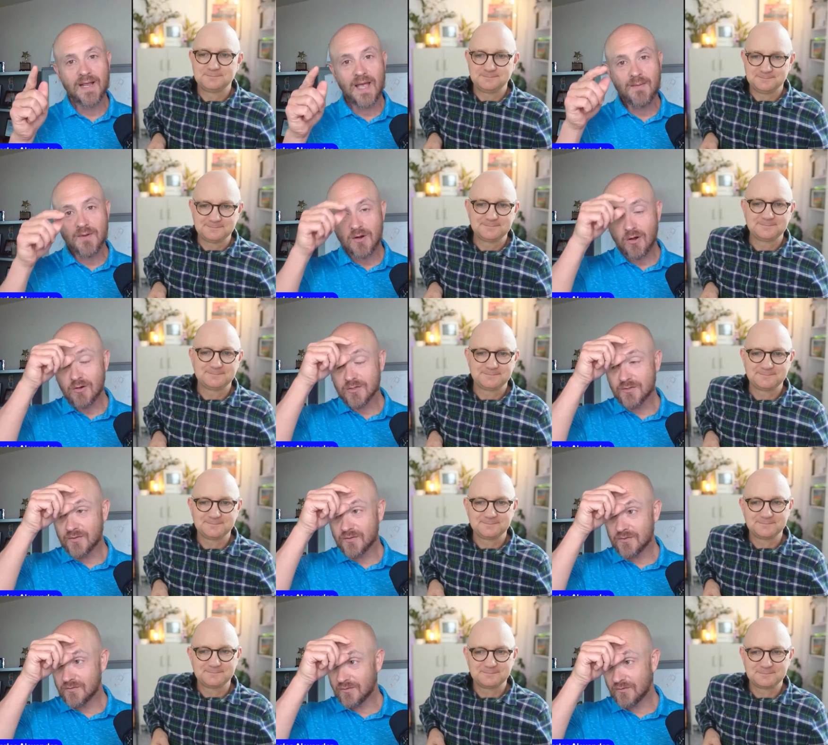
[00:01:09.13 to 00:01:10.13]
Speaker 1: I came
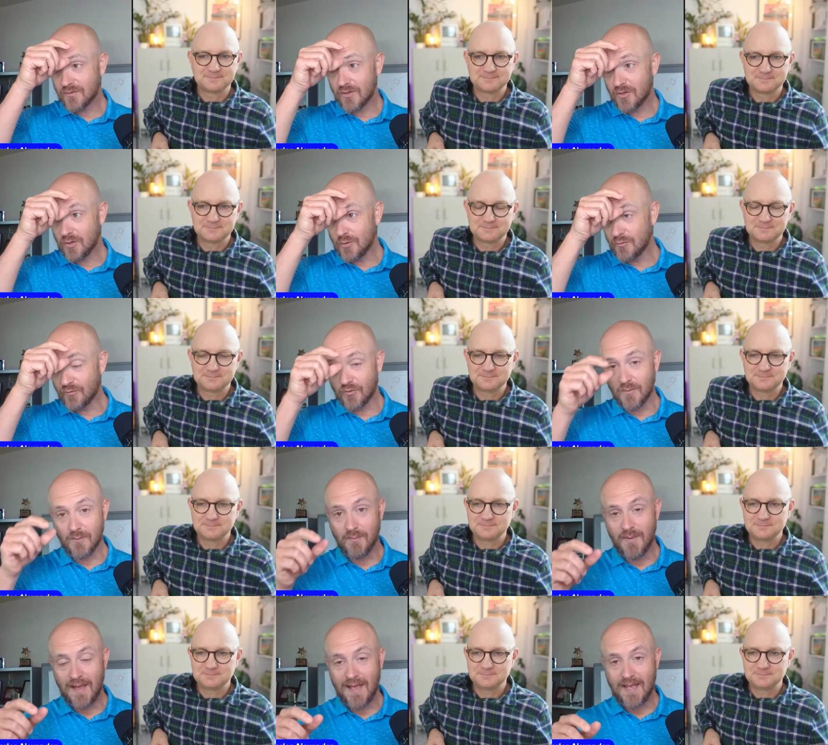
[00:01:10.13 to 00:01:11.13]
across you
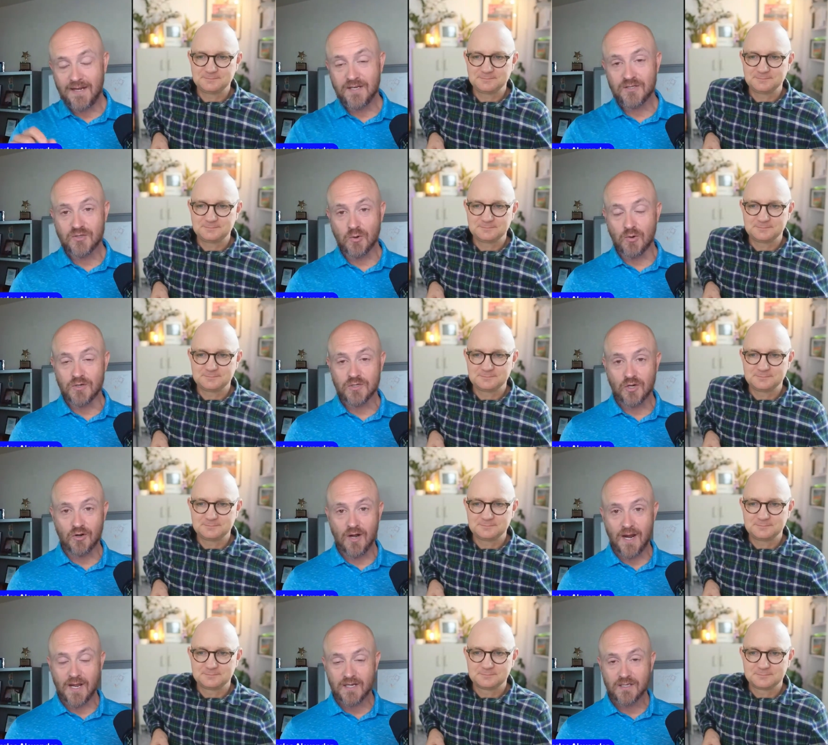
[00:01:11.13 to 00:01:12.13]
from Andy Storch,
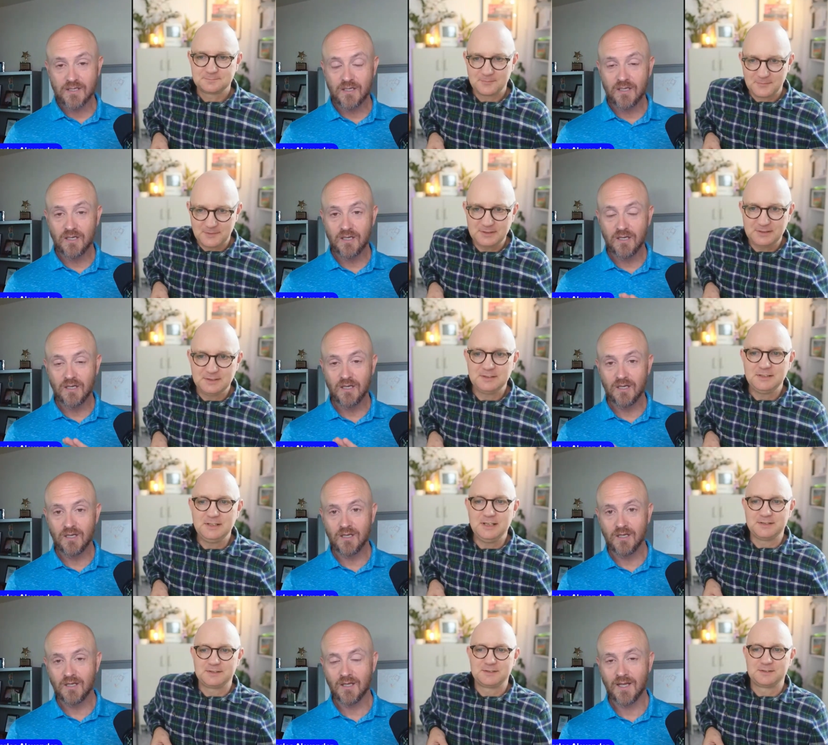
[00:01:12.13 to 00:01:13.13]
correct?
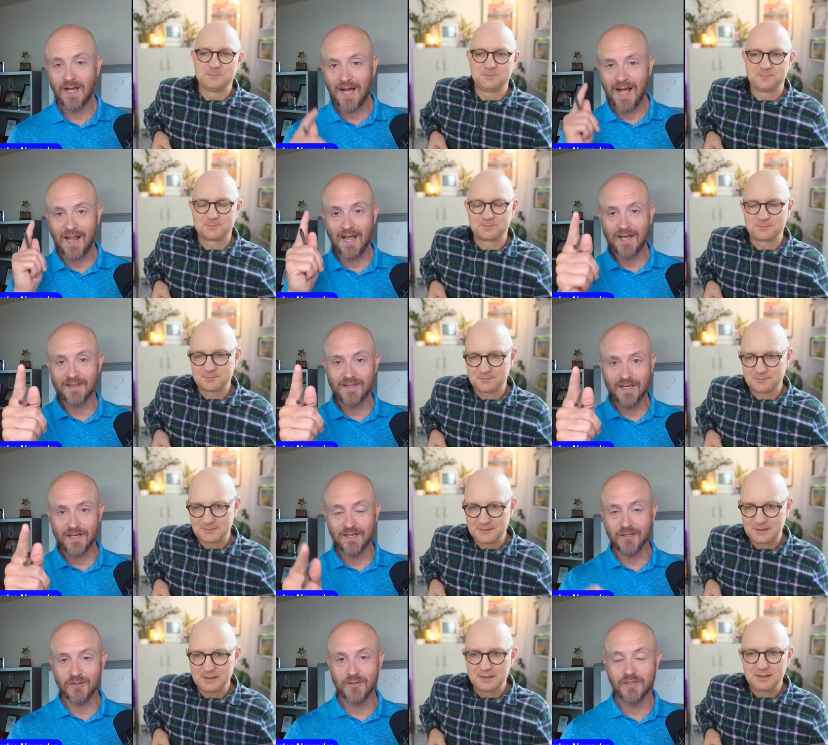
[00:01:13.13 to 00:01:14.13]
Yes. I like
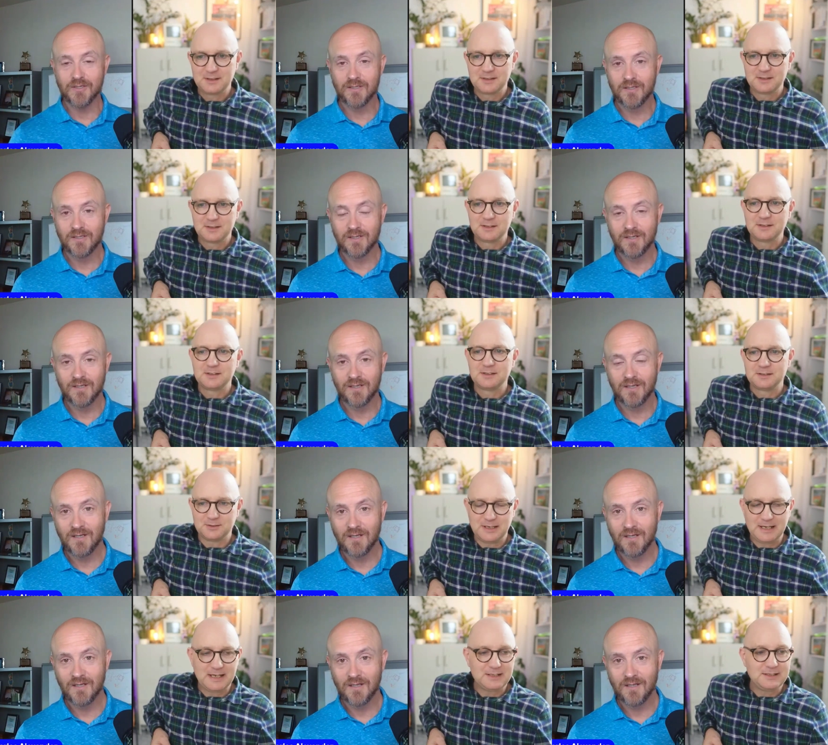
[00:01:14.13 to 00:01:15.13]
that dude.
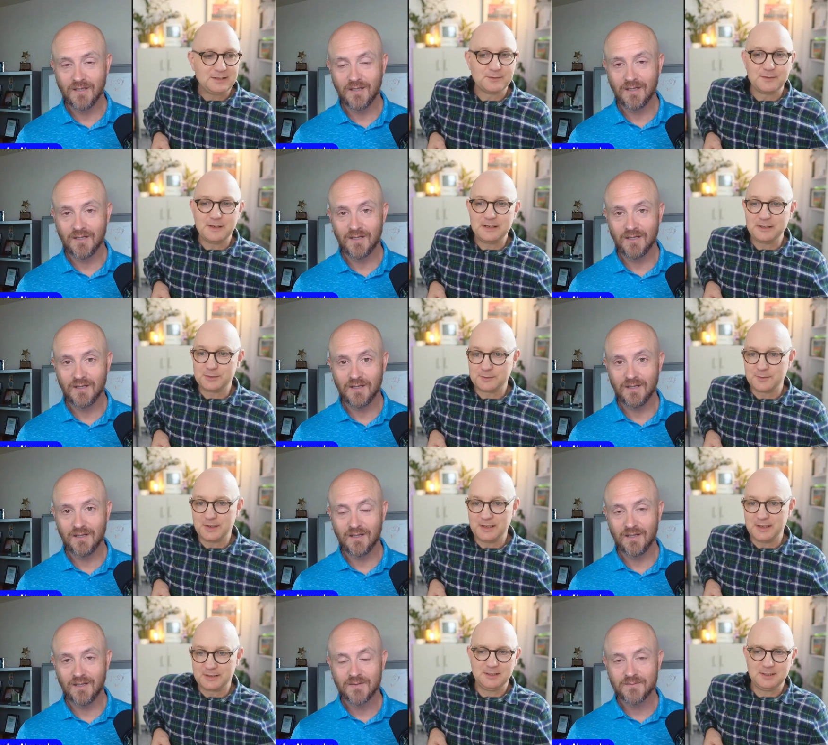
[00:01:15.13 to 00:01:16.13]
Speaker 2: Andy's a very good
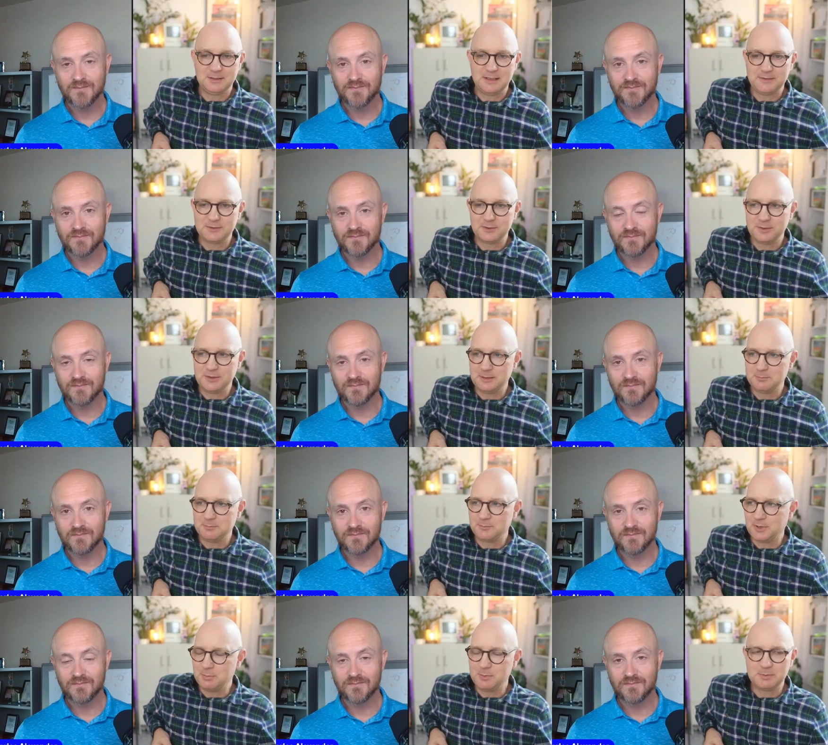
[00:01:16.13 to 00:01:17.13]
friend. I've known him
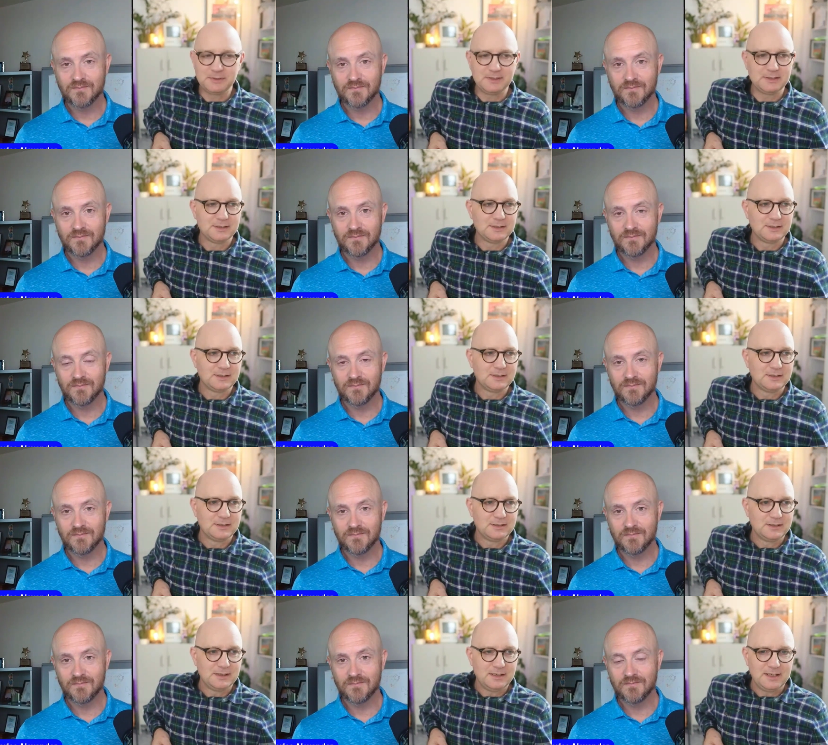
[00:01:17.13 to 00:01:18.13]
probably
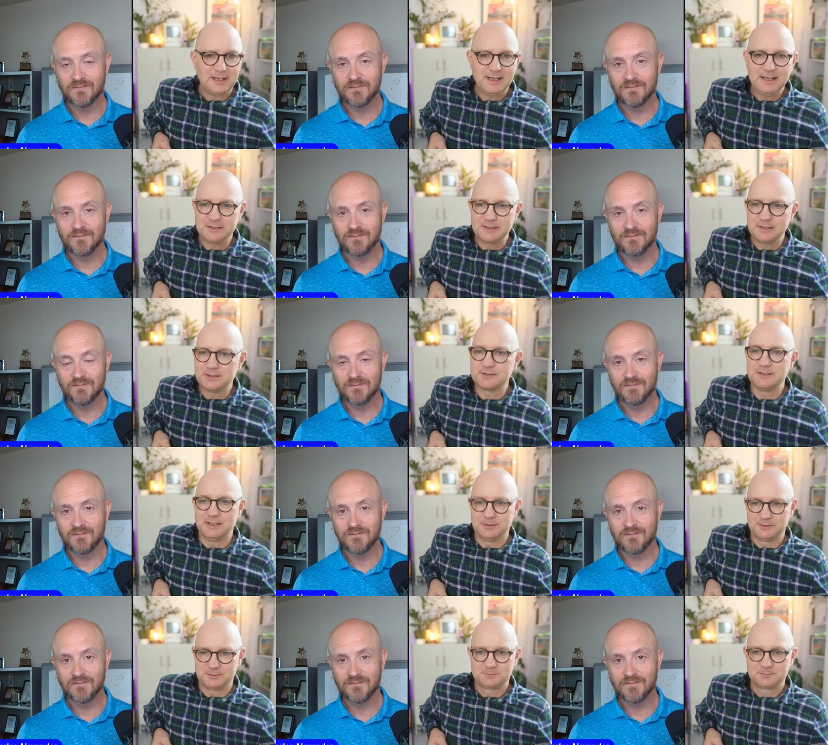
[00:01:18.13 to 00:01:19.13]
eight years now.
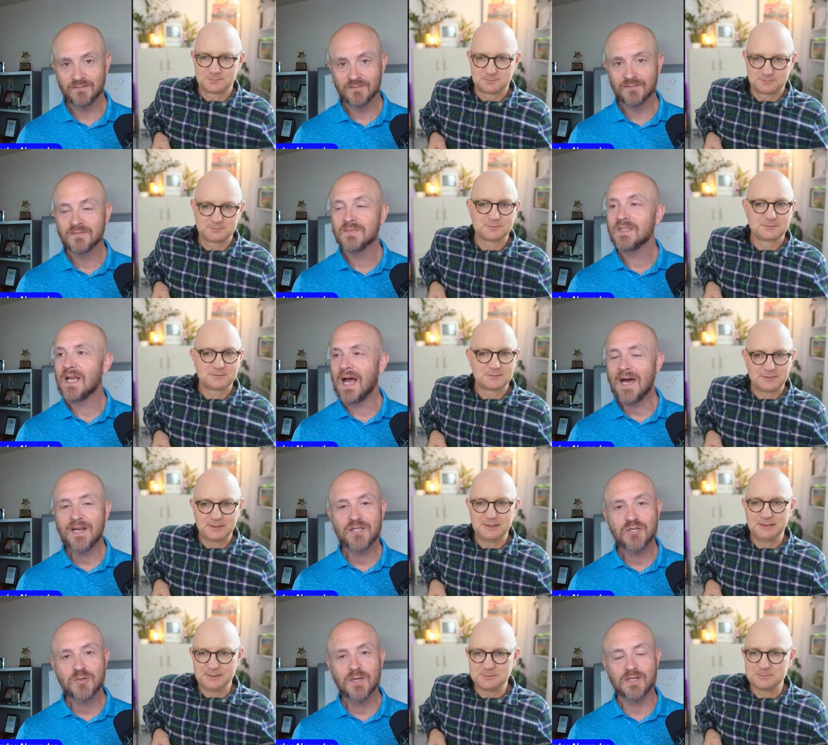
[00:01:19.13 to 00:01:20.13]
How
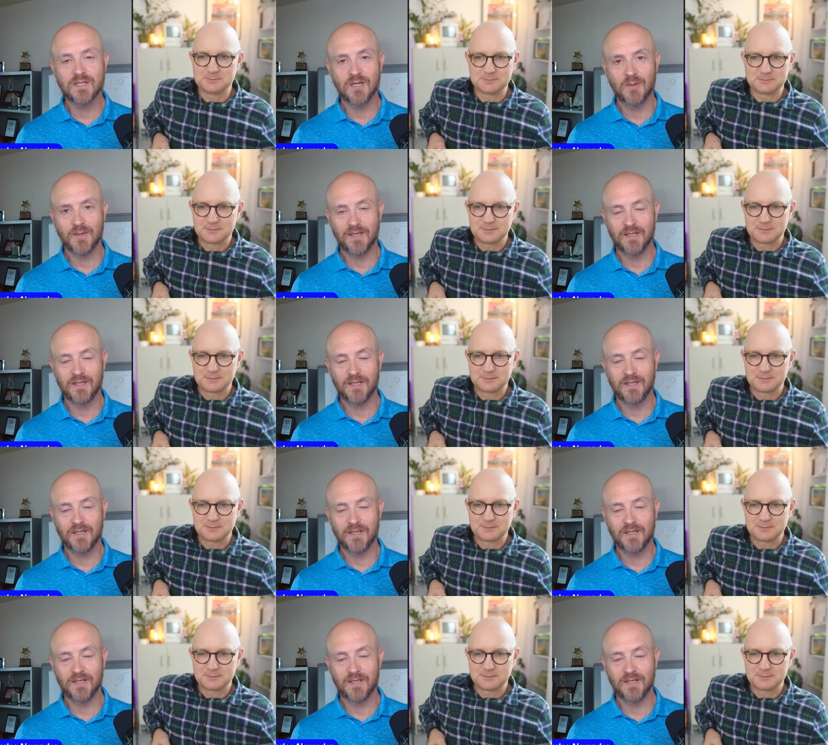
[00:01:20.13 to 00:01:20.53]
did um, you get to know